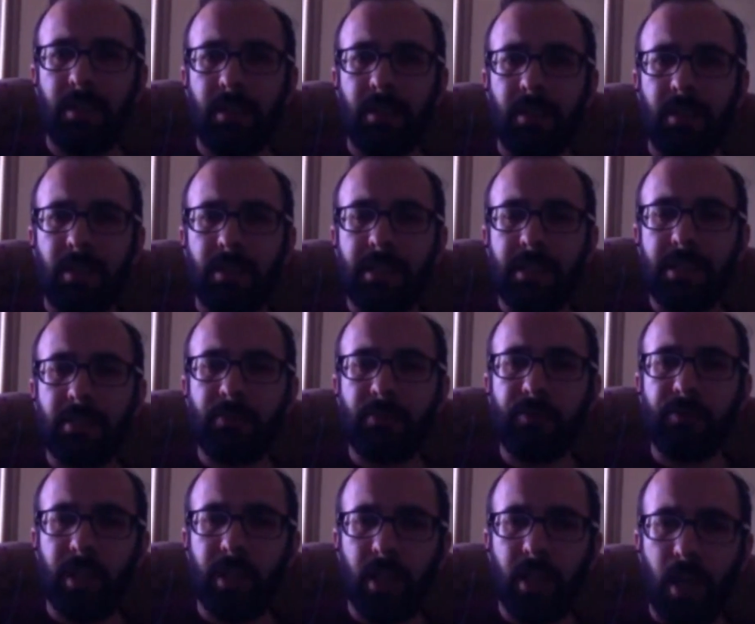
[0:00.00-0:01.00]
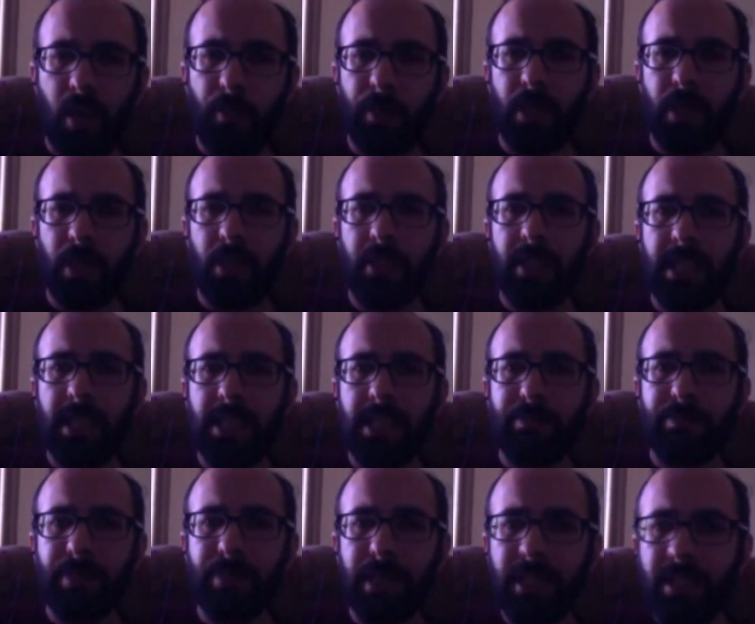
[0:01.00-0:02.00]
This phenomenon is
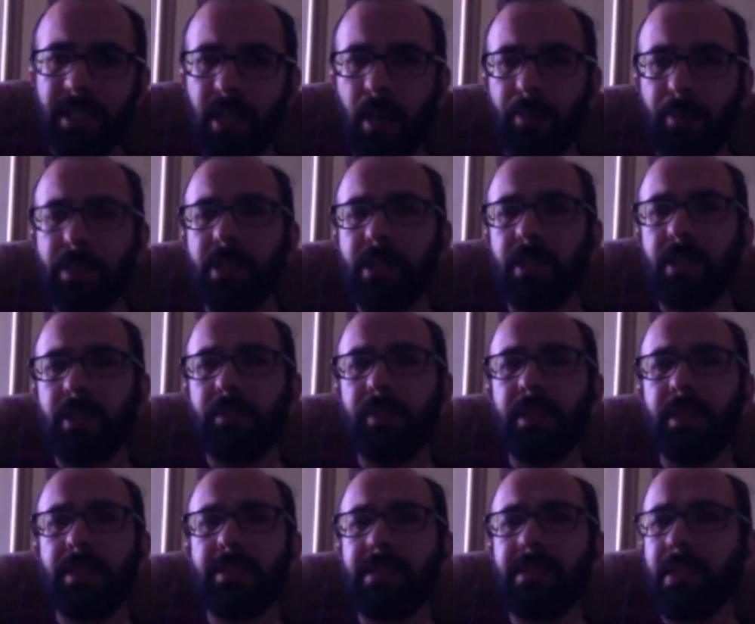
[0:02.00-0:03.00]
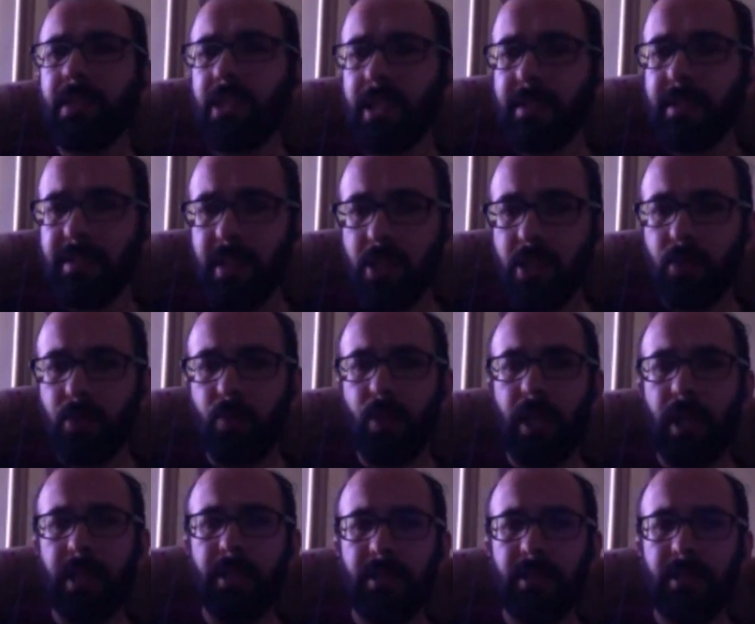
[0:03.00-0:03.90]
being observed in such and such way